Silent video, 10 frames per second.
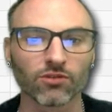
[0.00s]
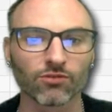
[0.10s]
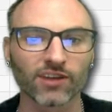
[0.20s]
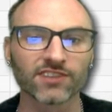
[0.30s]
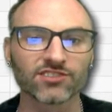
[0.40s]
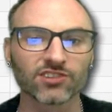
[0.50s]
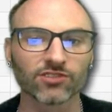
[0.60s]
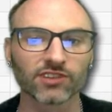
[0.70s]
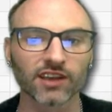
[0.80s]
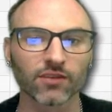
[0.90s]
the red
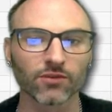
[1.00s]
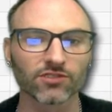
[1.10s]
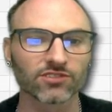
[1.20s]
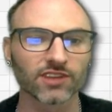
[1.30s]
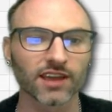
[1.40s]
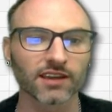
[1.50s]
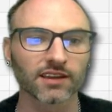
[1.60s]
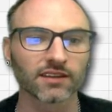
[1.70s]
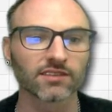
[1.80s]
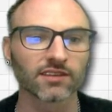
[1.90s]
shows the other ones are taken.